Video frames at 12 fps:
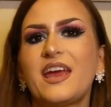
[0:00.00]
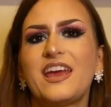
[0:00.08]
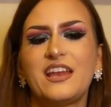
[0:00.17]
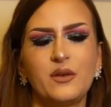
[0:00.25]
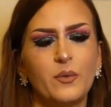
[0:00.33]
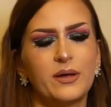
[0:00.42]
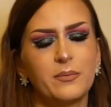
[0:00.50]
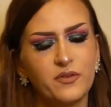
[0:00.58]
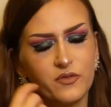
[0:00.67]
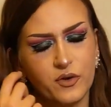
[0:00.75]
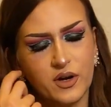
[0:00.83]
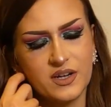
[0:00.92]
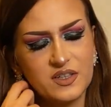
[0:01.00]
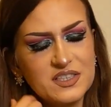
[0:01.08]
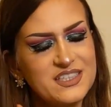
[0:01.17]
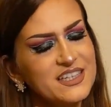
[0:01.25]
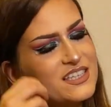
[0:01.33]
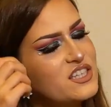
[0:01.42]
Anyway, before I
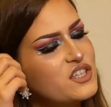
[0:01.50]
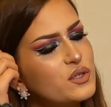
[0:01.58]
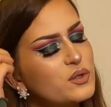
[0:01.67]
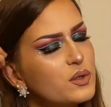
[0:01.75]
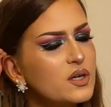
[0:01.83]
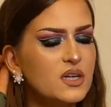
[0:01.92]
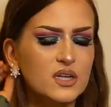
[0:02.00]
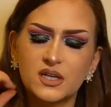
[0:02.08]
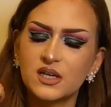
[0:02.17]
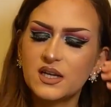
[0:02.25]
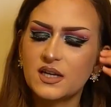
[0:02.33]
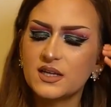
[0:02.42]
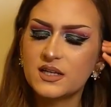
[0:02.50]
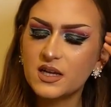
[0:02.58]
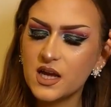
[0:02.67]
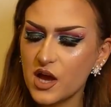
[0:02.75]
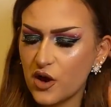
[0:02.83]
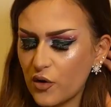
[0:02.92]
continue
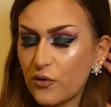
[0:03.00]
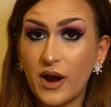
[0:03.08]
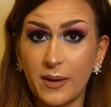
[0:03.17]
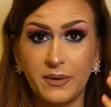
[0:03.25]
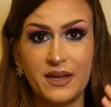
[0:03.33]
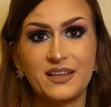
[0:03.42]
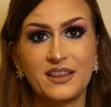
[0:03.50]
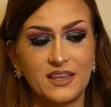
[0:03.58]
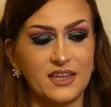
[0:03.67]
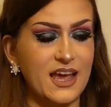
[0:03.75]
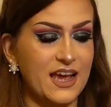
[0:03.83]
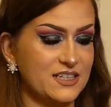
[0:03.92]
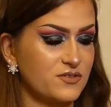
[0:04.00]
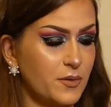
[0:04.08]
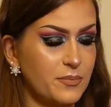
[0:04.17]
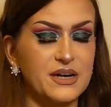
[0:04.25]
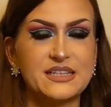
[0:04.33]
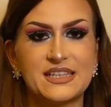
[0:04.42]
wrapping the
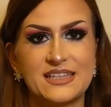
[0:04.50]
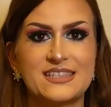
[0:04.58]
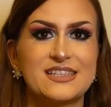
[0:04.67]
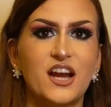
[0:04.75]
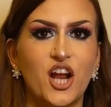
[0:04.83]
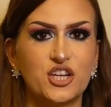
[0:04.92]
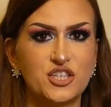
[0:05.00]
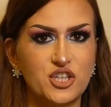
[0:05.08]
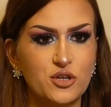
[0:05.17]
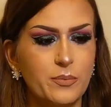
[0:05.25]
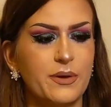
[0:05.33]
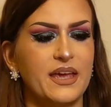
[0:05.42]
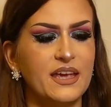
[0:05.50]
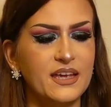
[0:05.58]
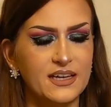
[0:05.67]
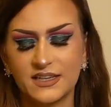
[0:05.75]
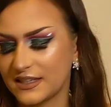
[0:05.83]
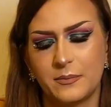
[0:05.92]
extra presents that are too big,
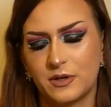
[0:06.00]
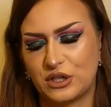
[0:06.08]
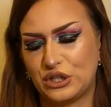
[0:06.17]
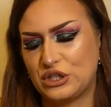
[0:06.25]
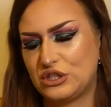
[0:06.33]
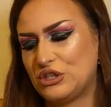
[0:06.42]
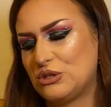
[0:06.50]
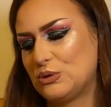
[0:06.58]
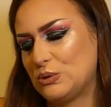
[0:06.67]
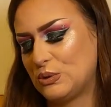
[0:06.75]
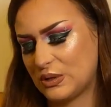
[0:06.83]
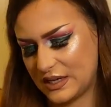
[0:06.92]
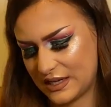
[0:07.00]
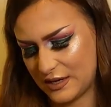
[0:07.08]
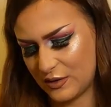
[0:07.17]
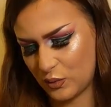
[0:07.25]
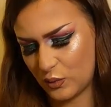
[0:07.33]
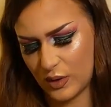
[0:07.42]
I'm gonna do
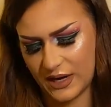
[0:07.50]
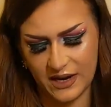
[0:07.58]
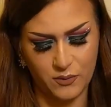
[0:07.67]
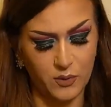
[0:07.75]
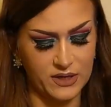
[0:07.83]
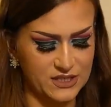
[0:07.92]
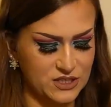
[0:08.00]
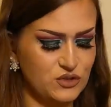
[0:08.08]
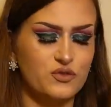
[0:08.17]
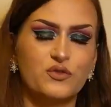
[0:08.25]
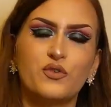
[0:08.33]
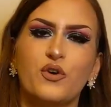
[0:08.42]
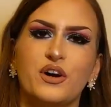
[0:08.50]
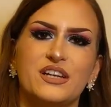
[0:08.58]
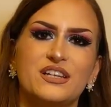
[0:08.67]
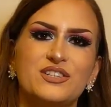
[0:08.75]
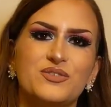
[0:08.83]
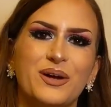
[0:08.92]
what I want to do for
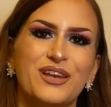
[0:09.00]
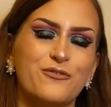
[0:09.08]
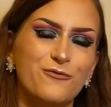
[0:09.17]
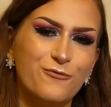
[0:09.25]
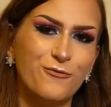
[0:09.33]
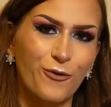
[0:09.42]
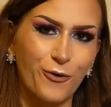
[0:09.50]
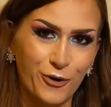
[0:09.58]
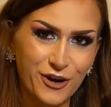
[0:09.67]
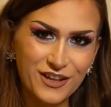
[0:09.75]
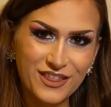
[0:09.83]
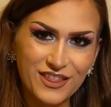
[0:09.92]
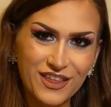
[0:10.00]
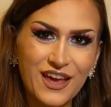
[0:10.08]
the 24th,